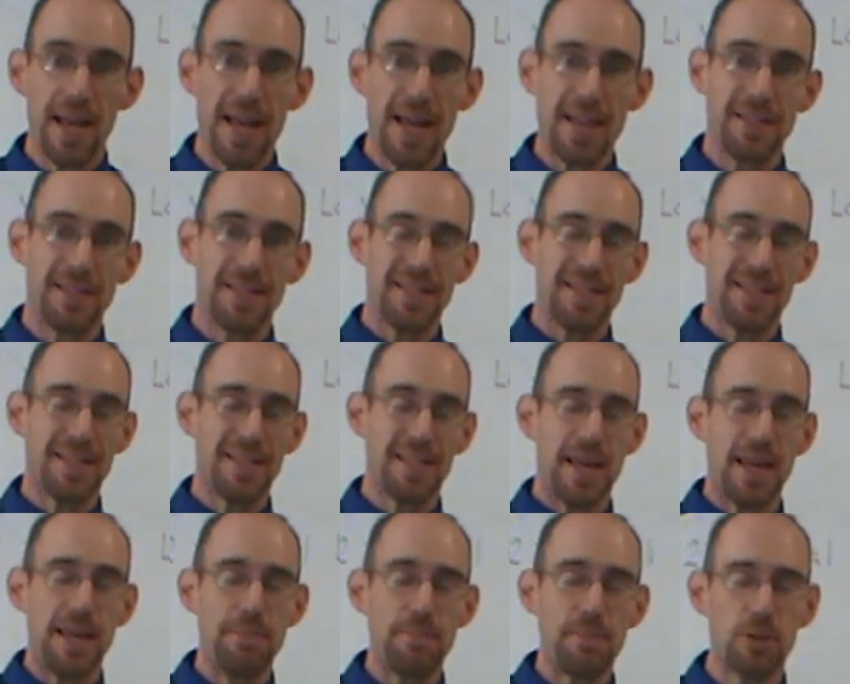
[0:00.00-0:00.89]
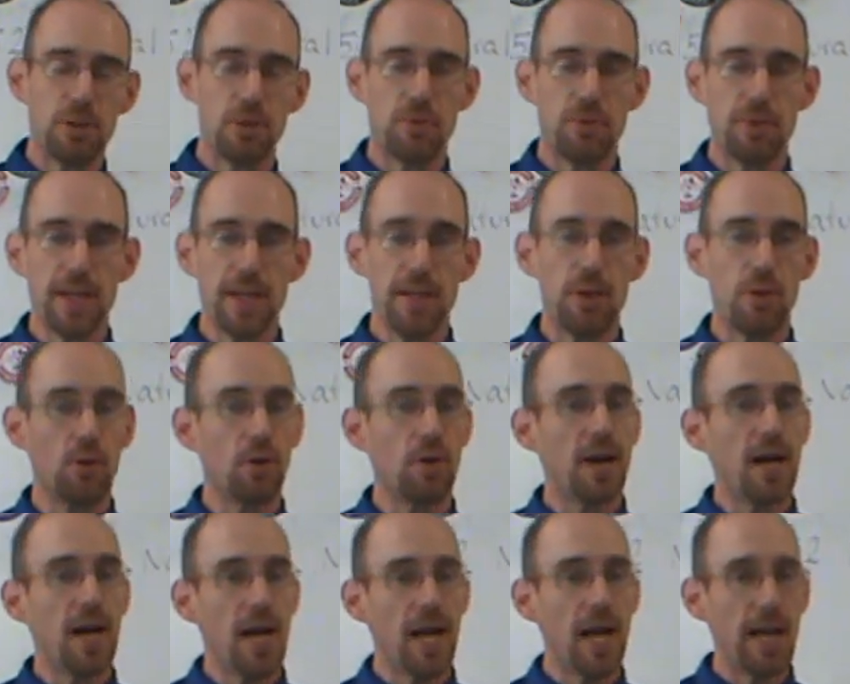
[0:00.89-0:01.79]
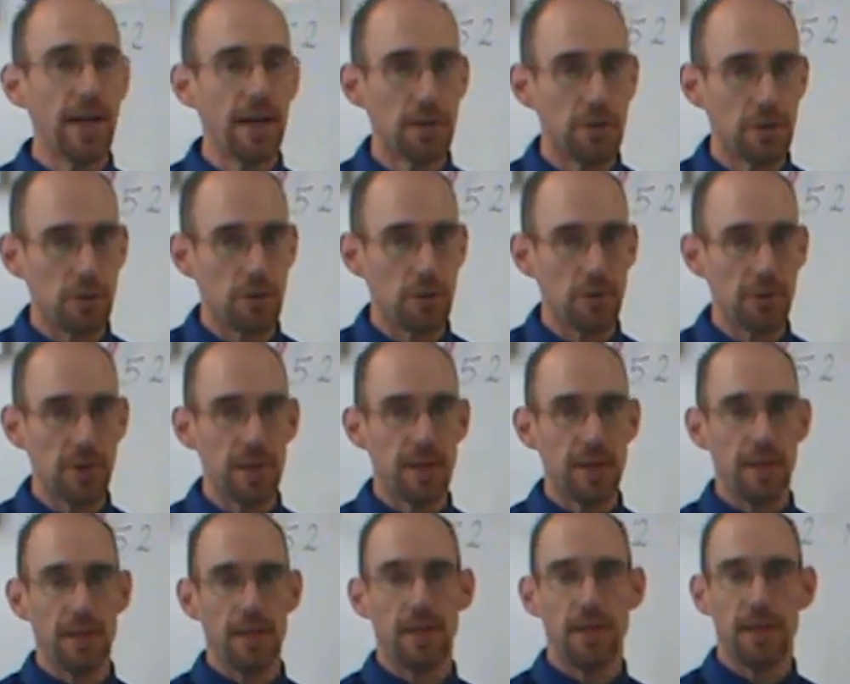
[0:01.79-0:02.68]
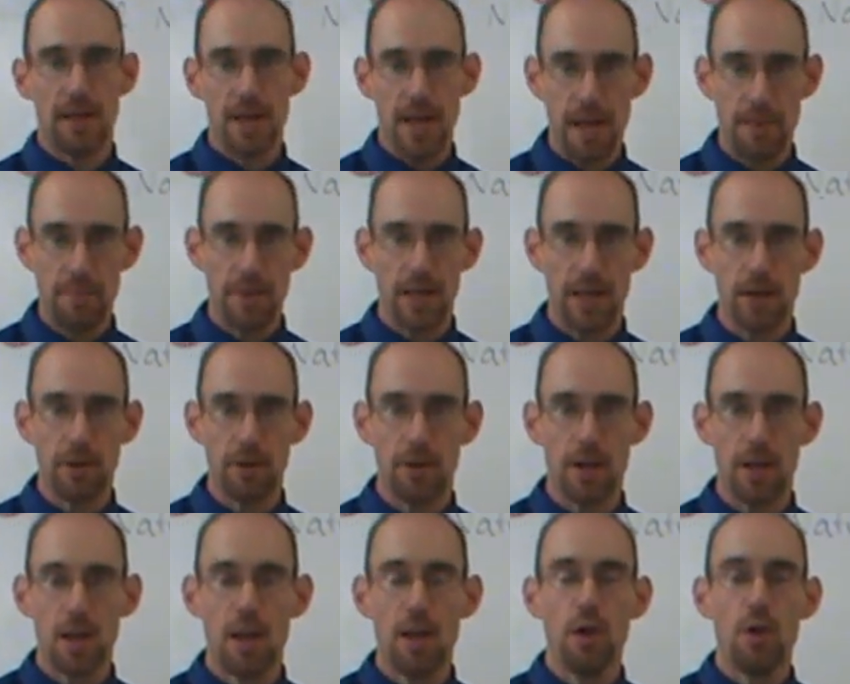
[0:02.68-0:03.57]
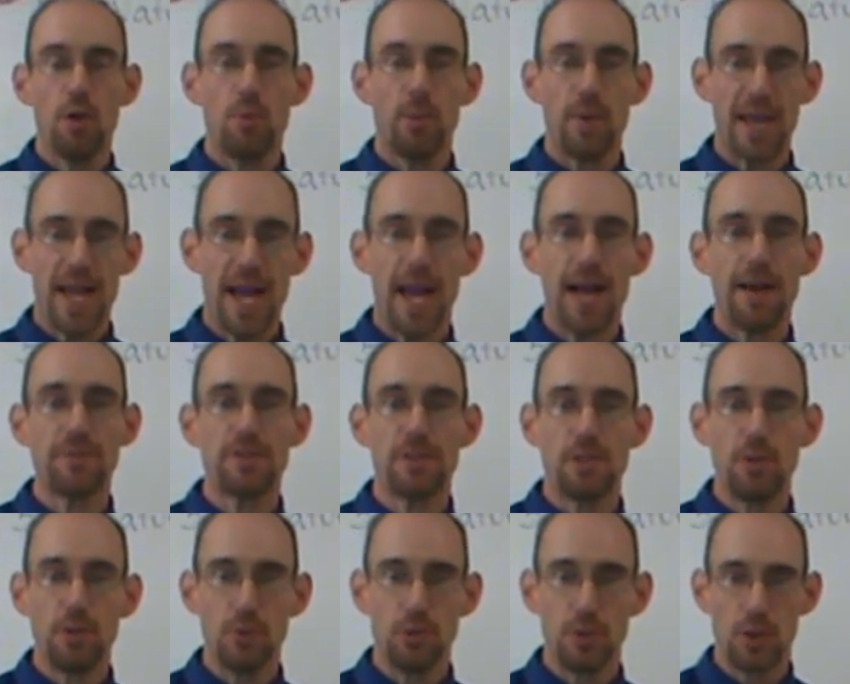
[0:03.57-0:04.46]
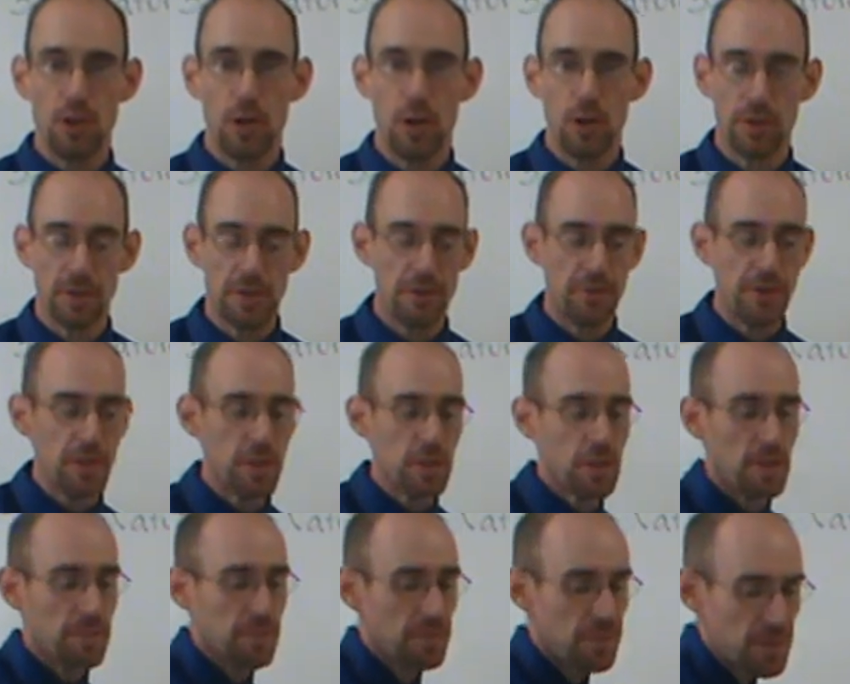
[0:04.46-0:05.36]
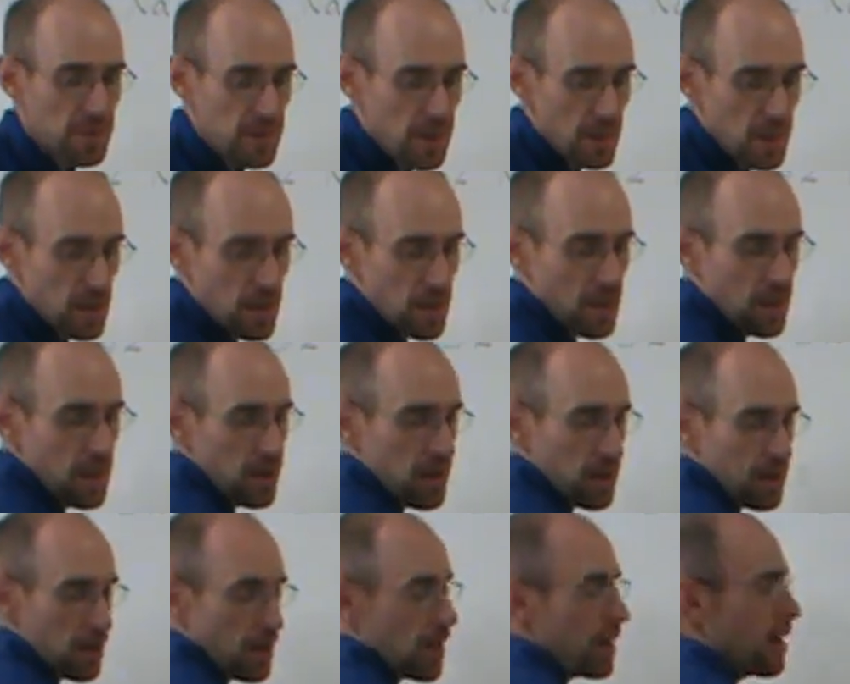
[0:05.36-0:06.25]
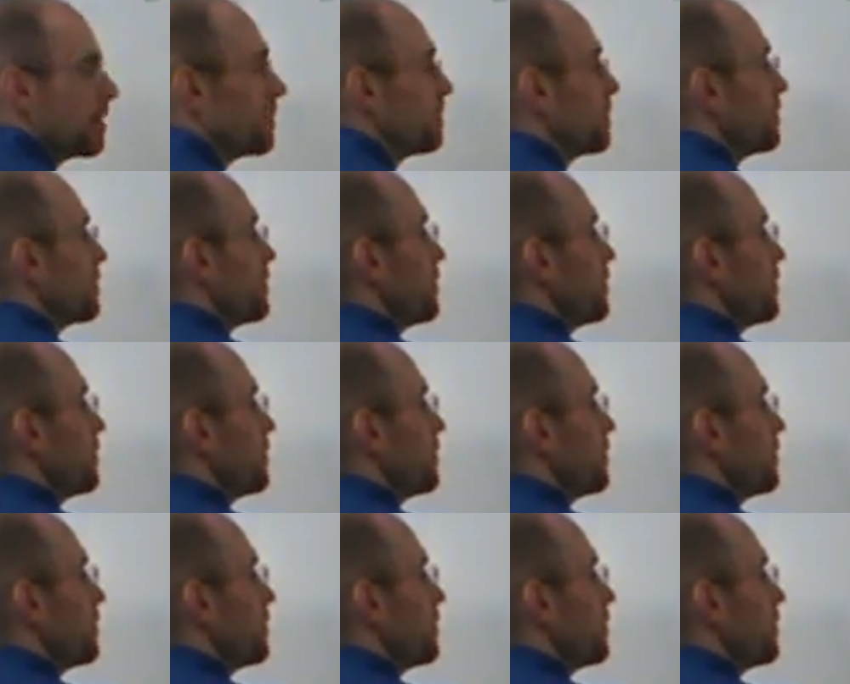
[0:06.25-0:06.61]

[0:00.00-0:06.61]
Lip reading: has the same degree or a higher degree than the denominator, we have to use long division. All right.